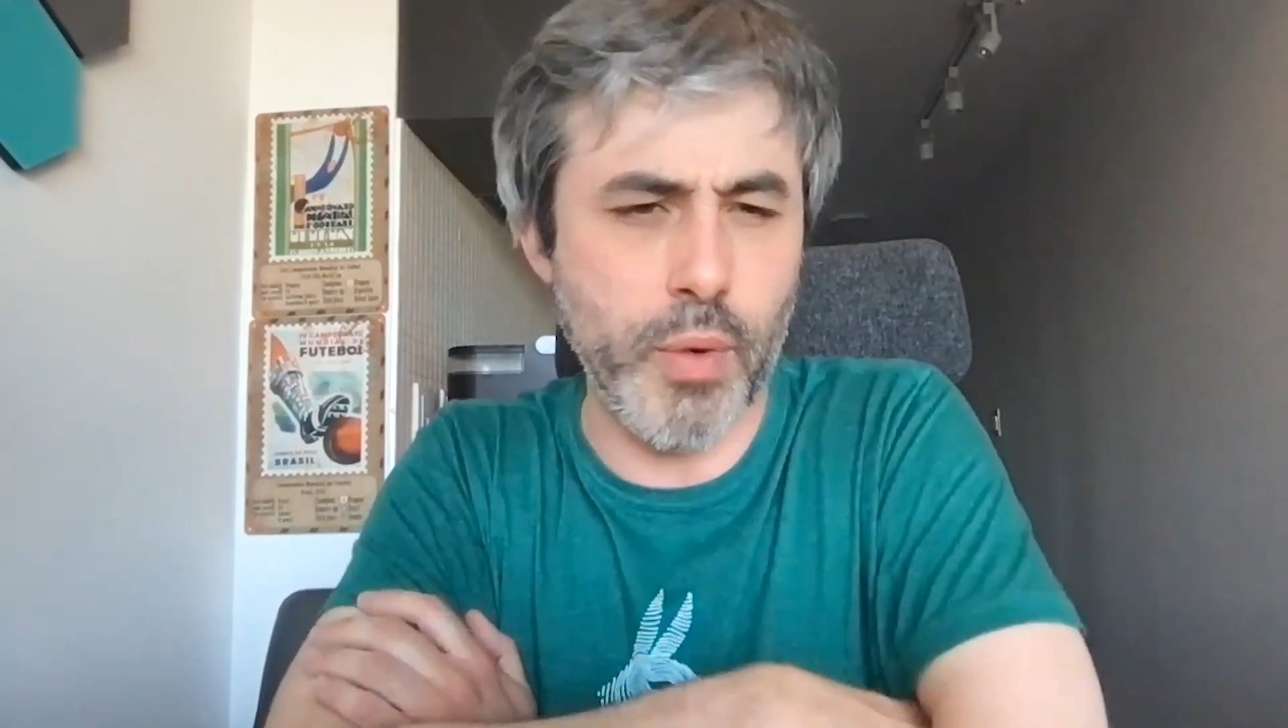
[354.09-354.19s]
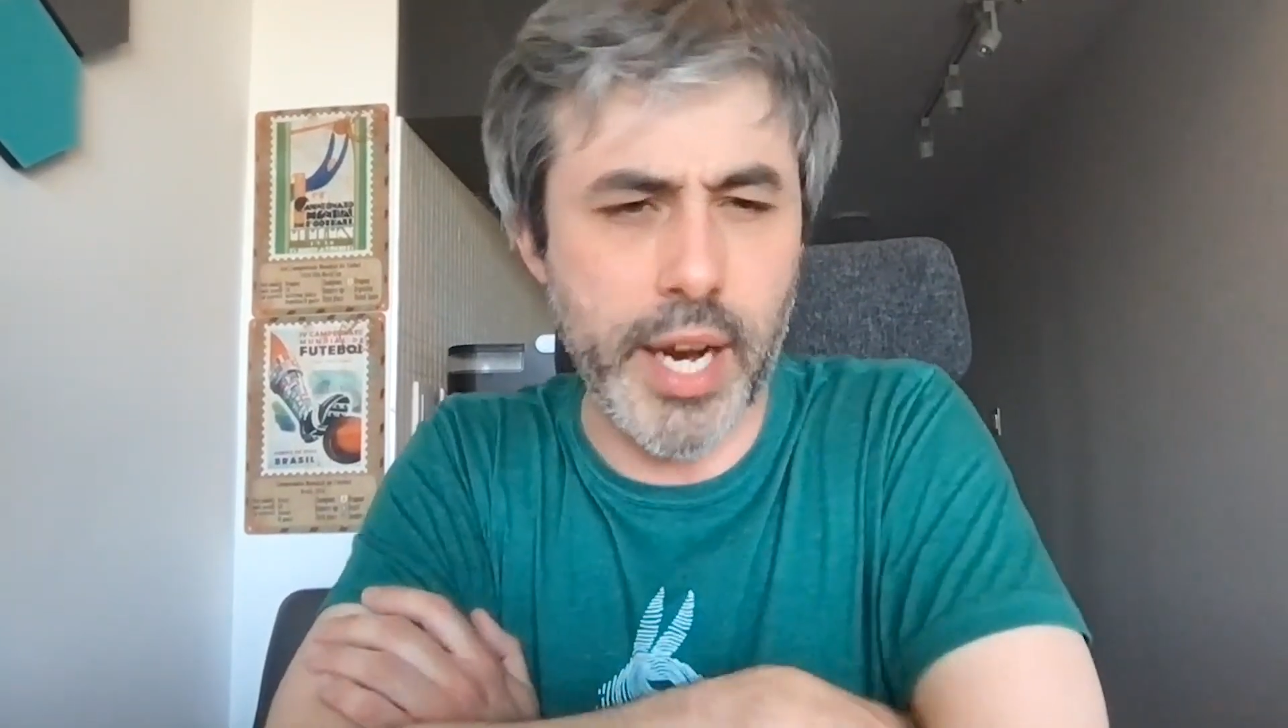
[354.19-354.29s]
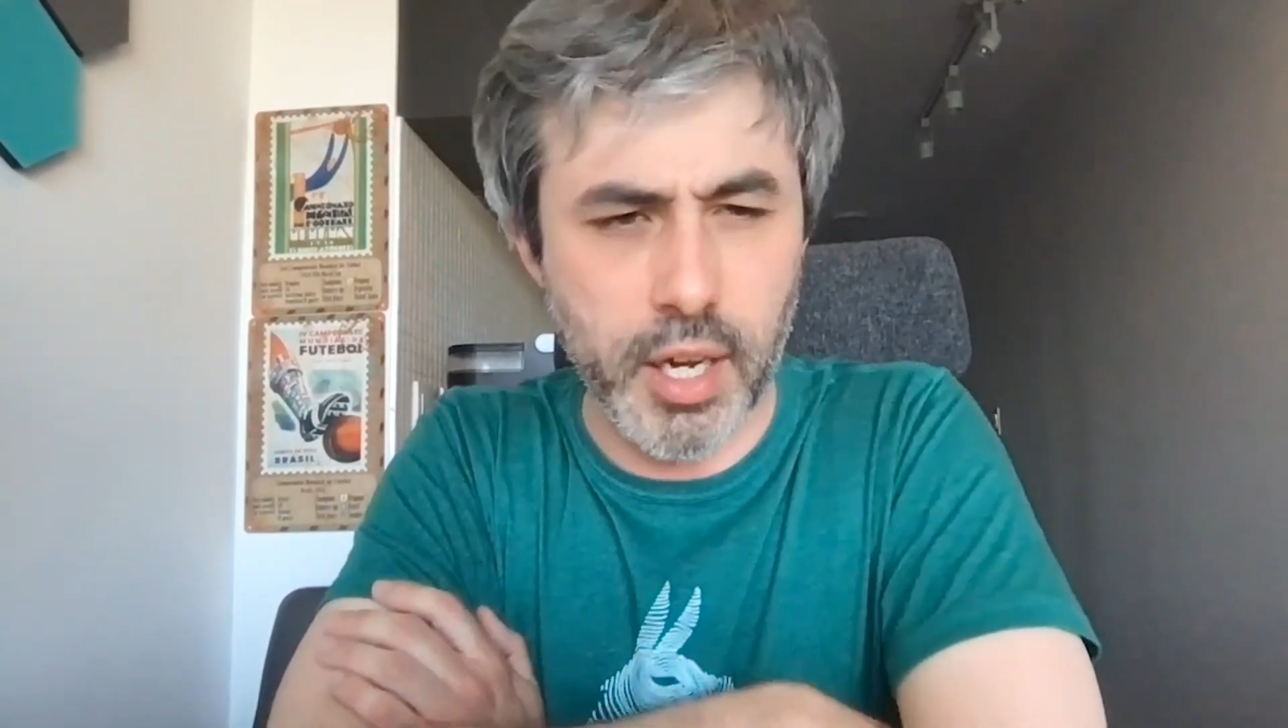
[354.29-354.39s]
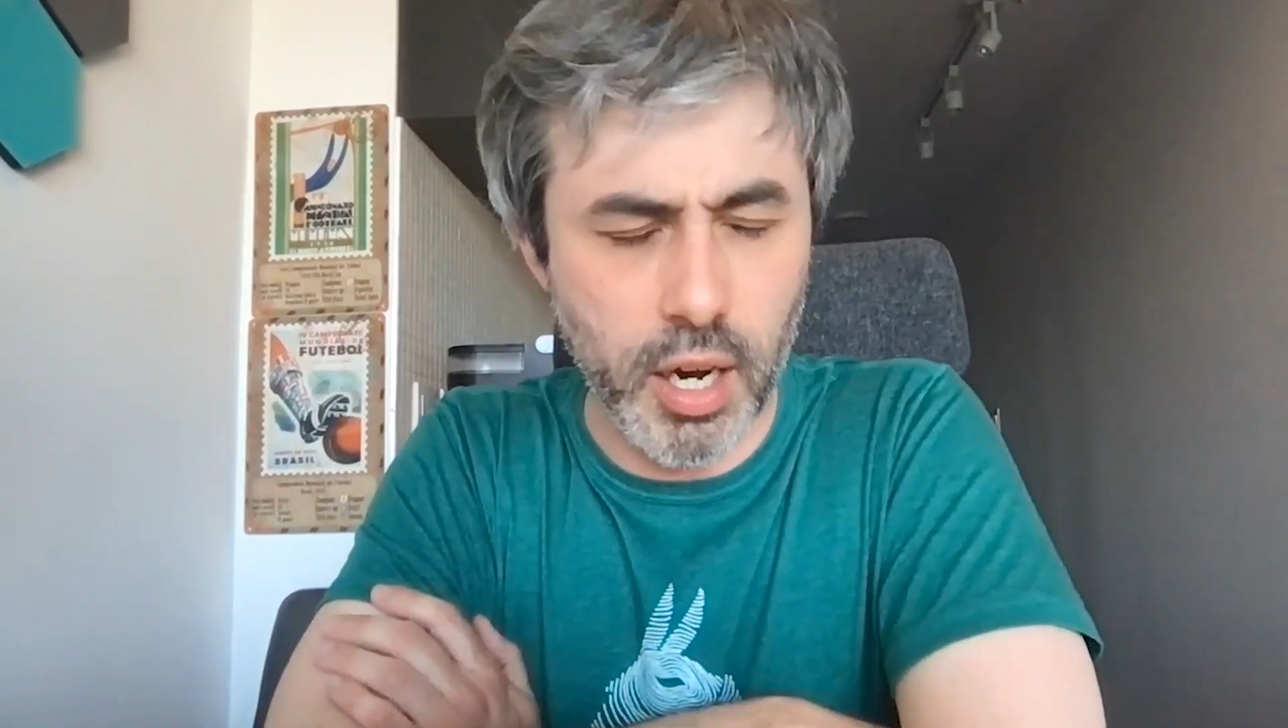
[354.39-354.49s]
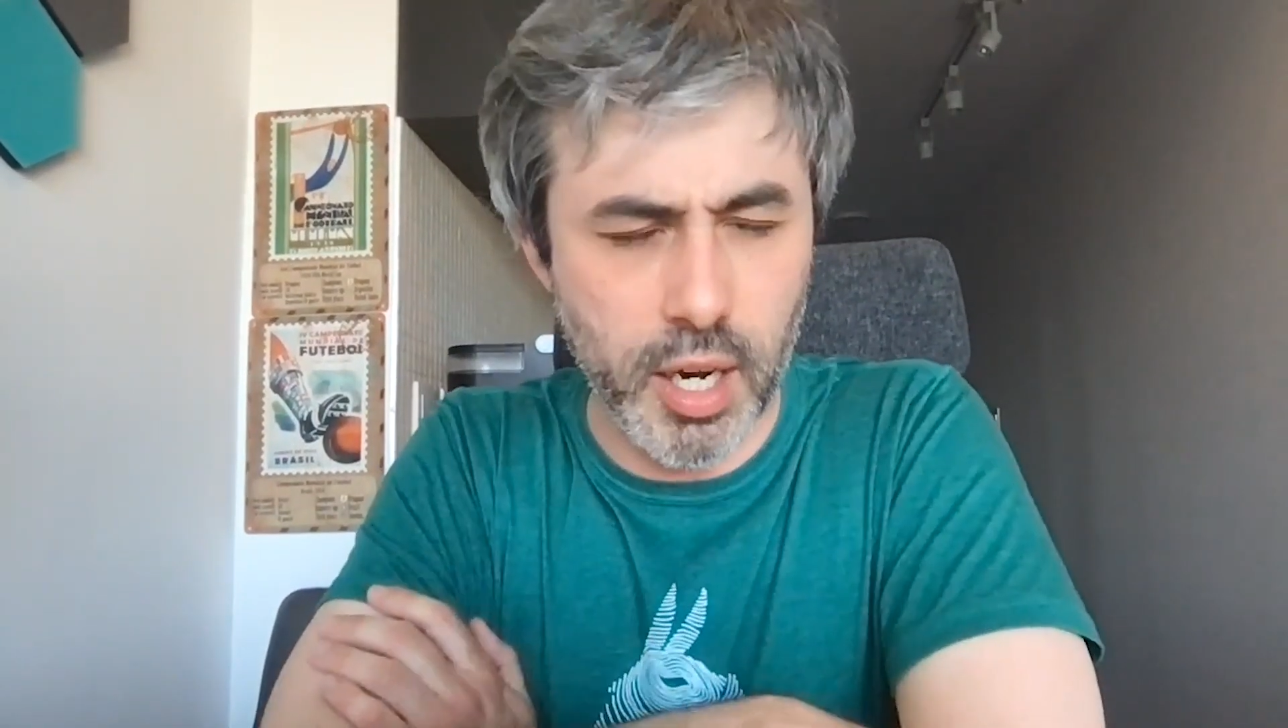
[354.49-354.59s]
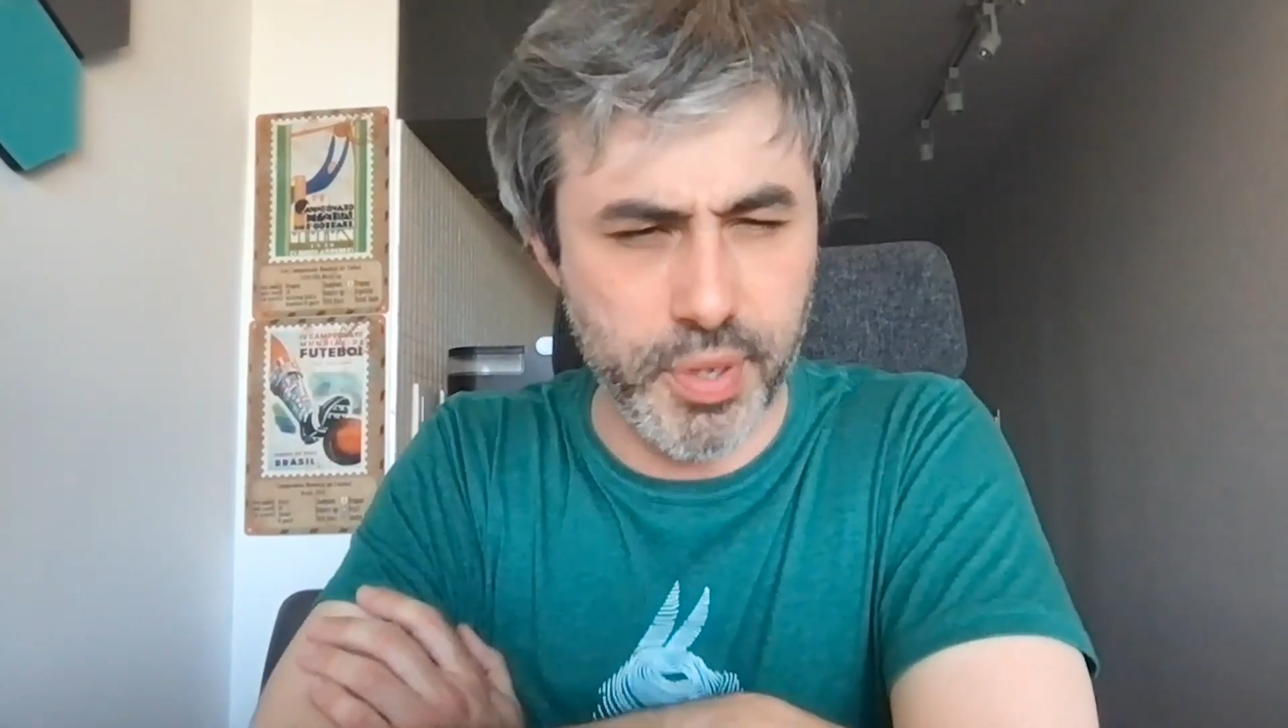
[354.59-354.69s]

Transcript: a red card